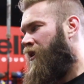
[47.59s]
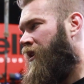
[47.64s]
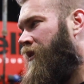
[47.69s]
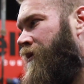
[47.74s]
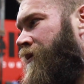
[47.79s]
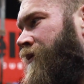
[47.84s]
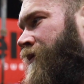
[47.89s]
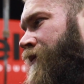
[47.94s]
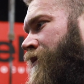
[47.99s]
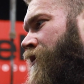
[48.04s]
what?
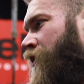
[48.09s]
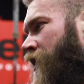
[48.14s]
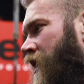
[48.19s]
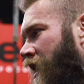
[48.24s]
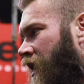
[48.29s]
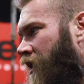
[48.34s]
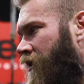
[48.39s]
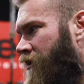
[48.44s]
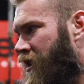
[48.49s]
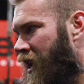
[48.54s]

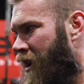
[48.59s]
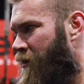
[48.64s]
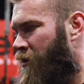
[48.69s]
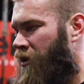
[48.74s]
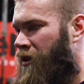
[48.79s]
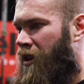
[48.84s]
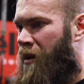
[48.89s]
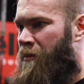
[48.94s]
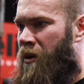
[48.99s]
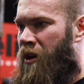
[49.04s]
You need a
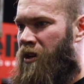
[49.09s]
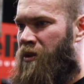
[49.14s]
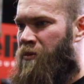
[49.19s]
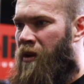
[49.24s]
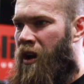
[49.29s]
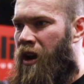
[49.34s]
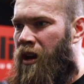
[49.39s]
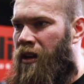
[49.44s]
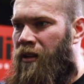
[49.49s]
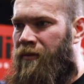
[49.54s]
stable lumbar
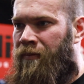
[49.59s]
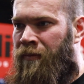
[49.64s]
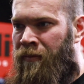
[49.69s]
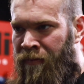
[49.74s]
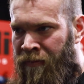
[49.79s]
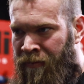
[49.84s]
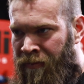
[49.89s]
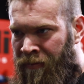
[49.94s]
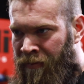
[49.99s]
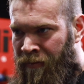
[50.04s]
spine, and
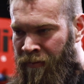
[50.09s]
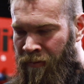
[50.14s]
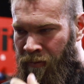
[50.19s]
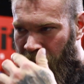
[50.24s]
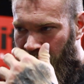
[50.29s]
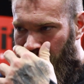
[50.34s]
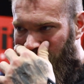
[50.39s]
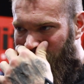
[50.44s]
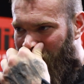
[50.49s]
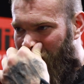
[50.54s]

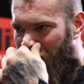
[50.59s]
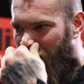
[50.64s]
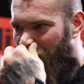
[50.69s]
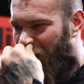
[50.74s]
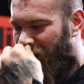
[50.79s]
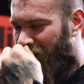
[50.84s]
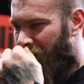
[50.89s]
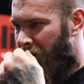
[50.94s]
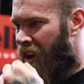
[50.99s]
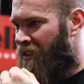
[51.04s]
we're
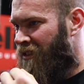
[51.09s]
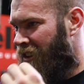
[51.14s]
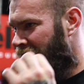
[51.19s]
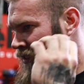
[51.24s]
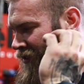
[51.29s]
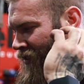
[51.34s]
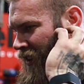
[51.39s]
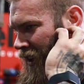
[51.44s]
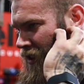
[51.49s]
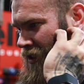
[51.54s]
going through heavy
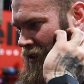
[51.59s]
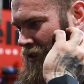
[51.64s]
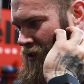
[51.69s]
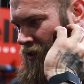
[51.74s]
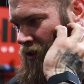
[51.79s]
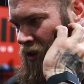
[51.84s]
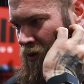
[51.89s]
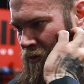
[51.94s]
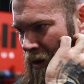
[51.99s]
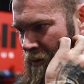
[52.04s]
hip flexion,
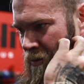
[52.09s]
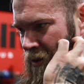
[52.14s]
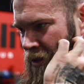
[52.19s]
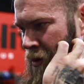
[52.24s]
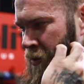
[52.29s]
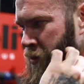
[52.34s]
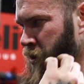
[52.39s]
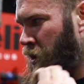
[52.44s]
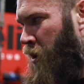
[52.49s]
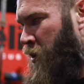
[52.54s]
so it might be
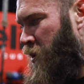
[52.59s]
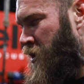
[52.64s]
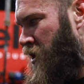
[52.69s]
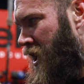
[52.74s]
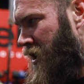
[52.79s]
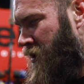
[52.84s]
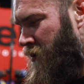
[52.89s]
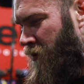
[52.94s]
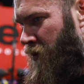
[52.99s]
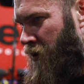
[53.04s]
something you want to
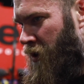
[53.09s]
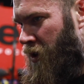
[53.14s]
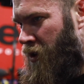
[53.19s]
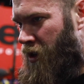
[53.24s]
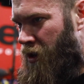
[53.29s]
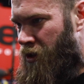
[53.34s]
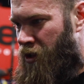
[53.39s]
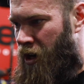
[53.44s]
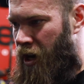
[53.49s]
address before you start